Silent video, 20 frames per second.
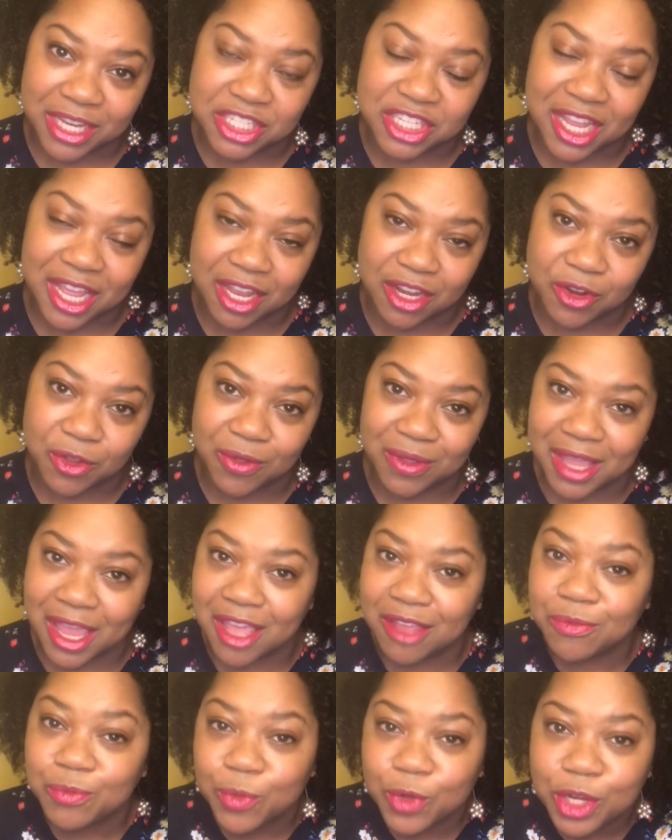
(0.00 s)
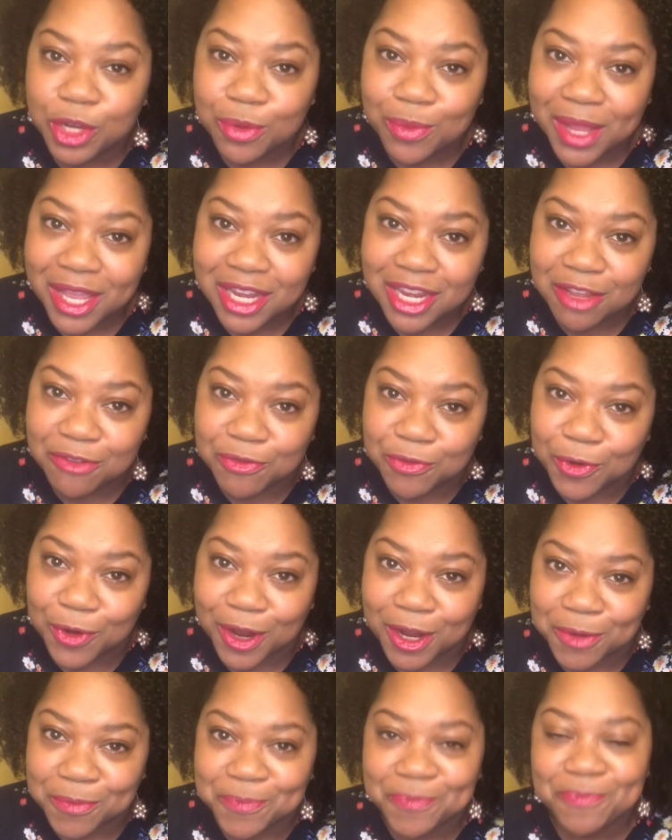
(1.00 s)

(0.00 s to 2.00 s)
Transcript: channel yet, what are you waiting for?